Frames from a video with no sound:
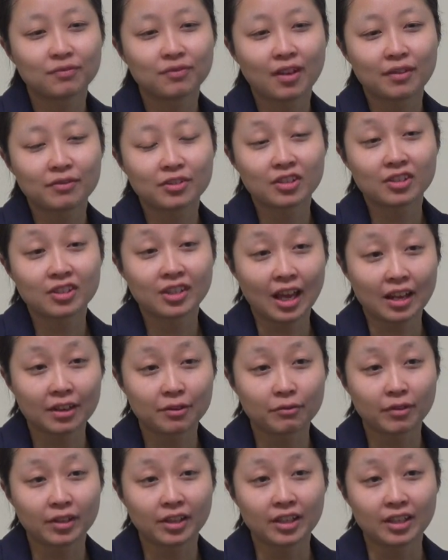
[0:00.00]
I've certainly had
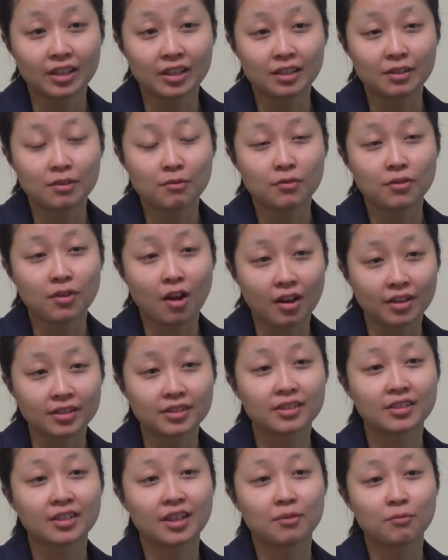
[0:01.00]
a really
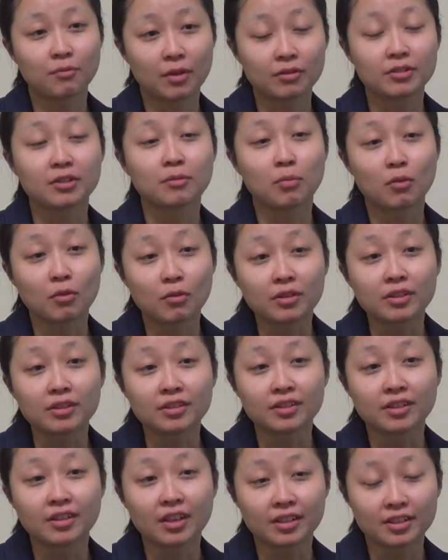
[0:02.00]
nice and
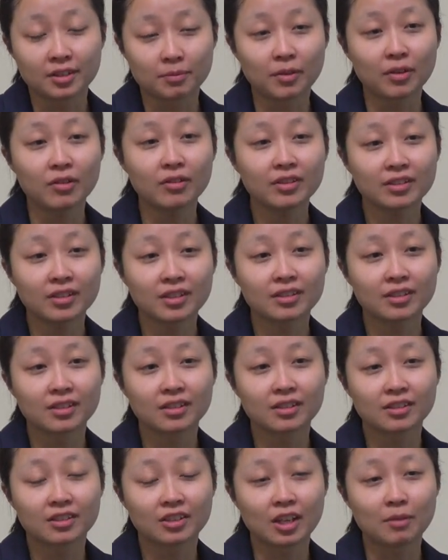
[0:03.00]
well-supported experience as
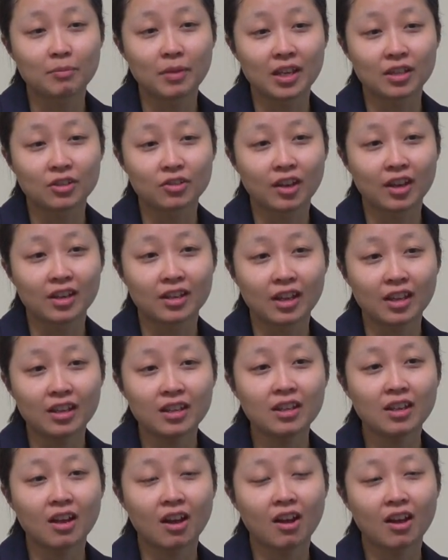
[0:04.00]
a GP
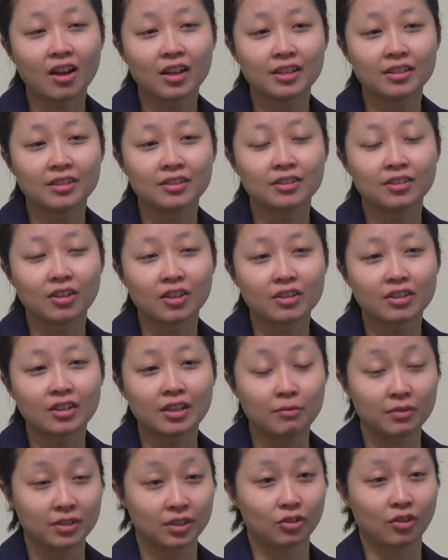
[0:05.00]
trainee. I
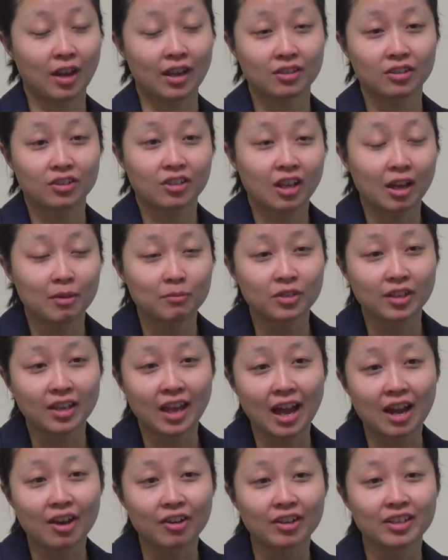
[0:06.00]
certainly was attracted to come to
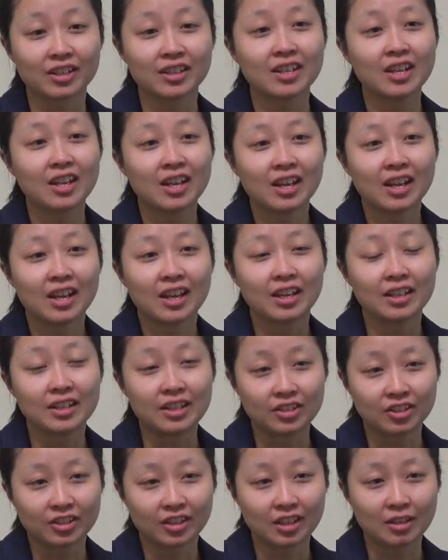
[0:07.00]
Cowra
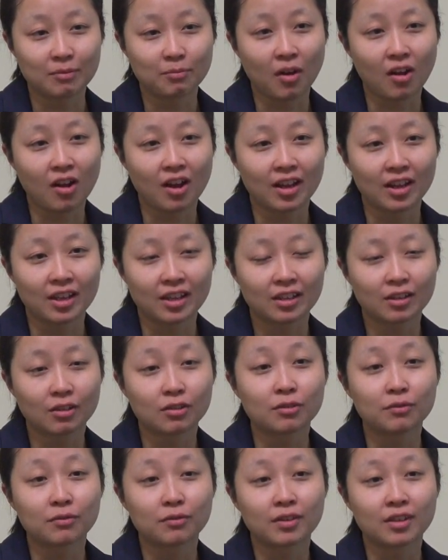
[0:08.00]
initially by a
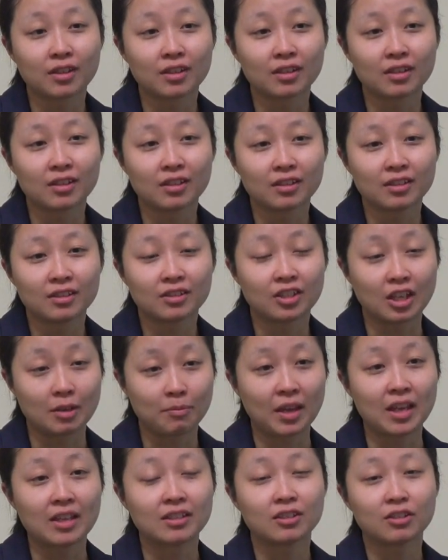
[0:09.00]
lot of the
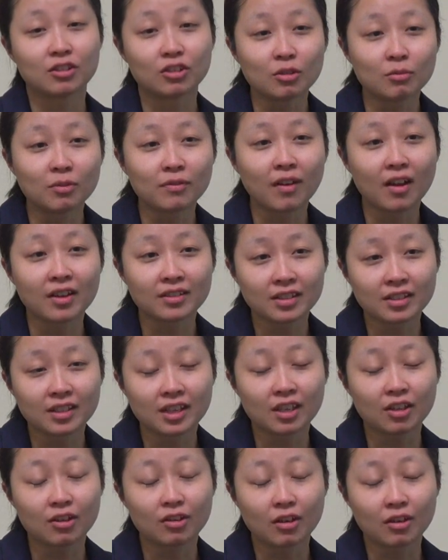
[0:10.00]
GPs and supervisors
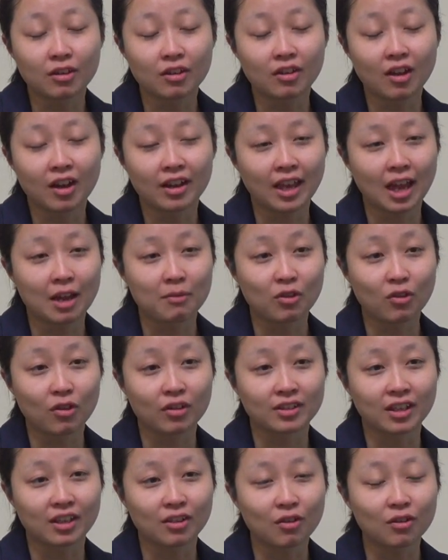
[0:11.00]
here who I came
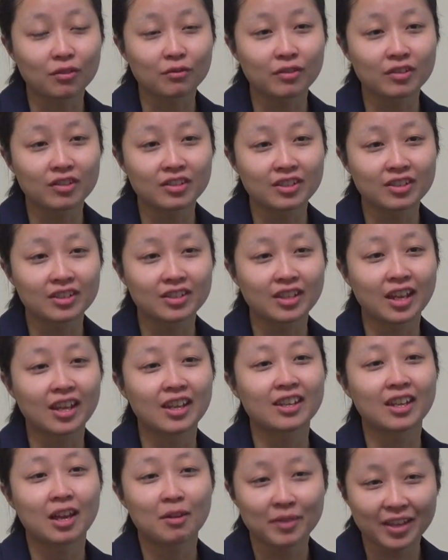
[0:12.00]
across at conferences
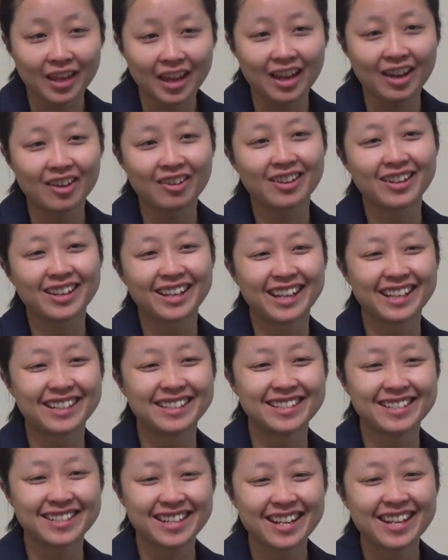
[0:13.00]
saying, come to Cara
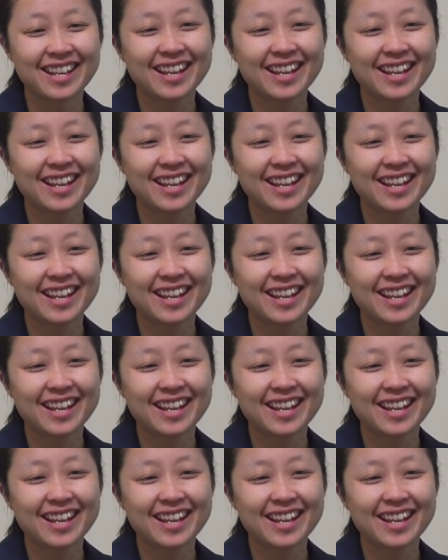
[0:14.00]
and